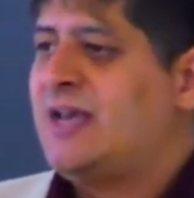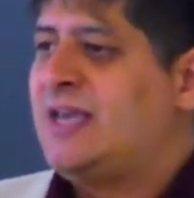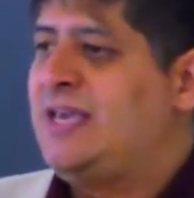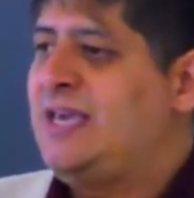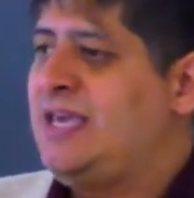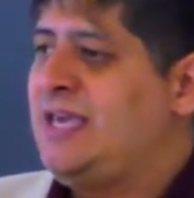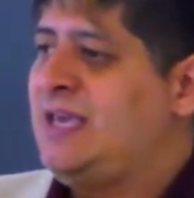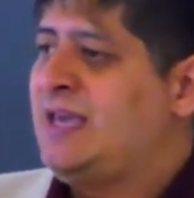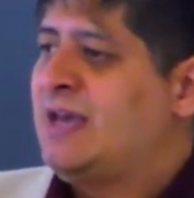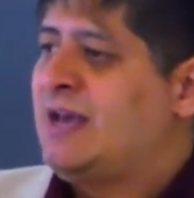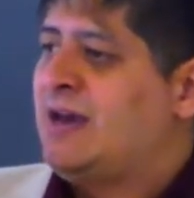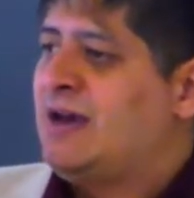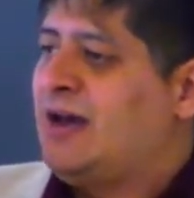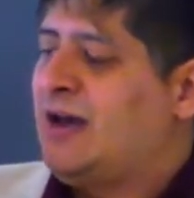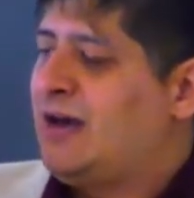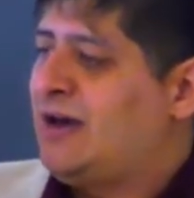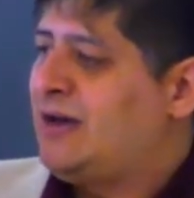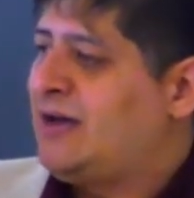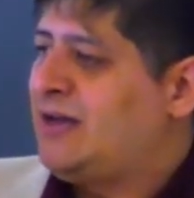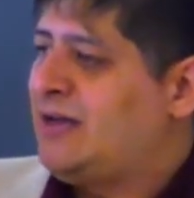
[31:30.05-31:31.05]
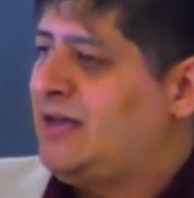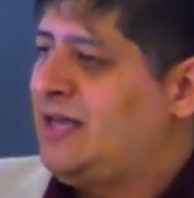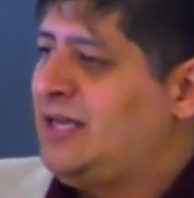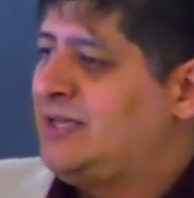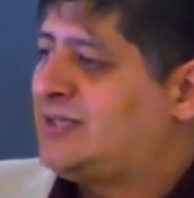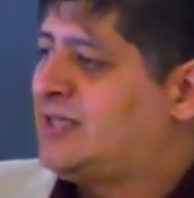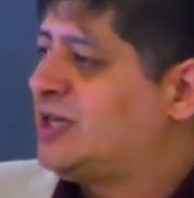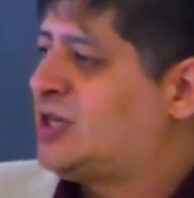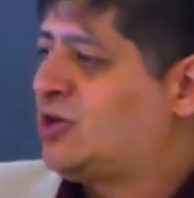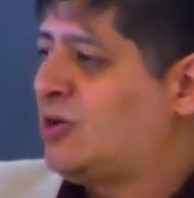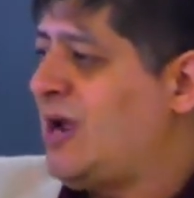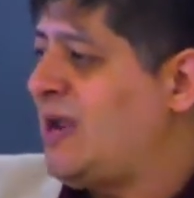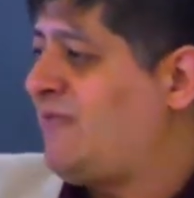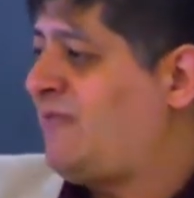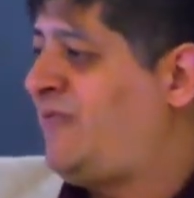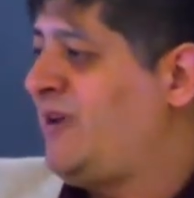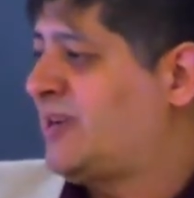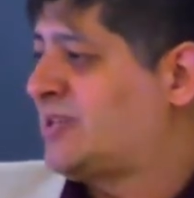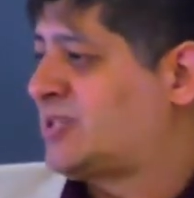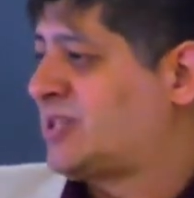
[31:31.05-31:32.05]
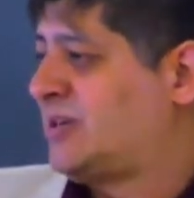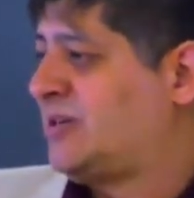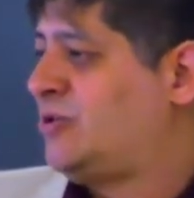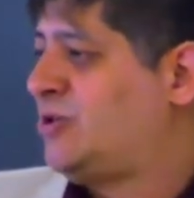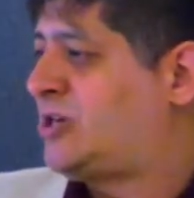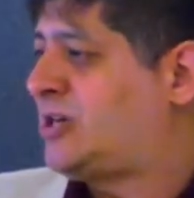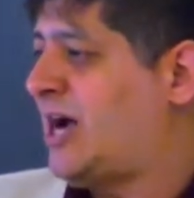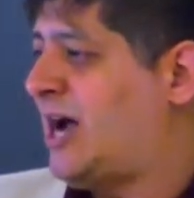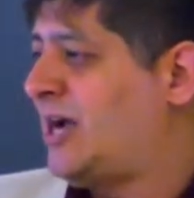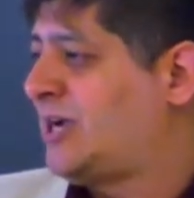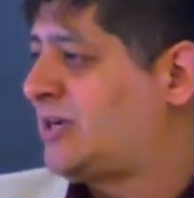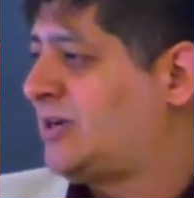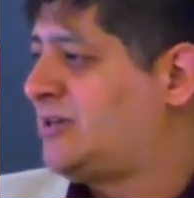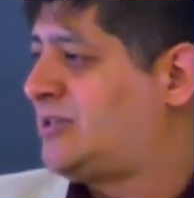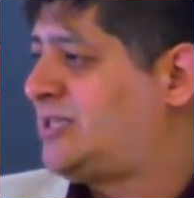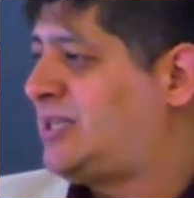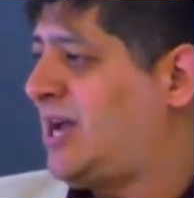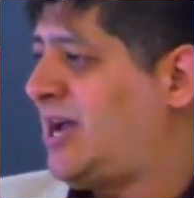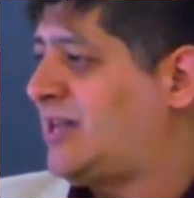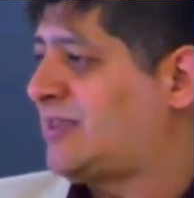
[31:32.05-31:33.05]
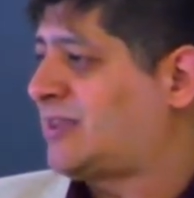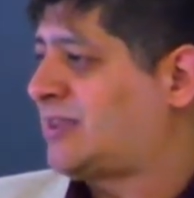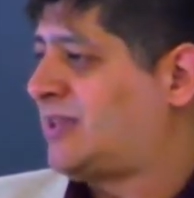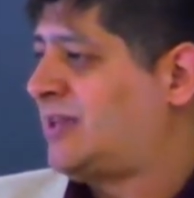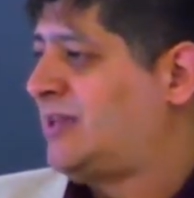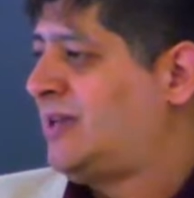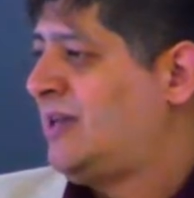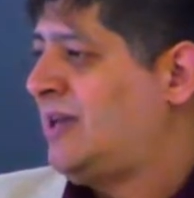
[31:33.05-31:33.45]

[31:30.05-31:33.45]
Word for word: He, uh, he's the great victor who conquered death.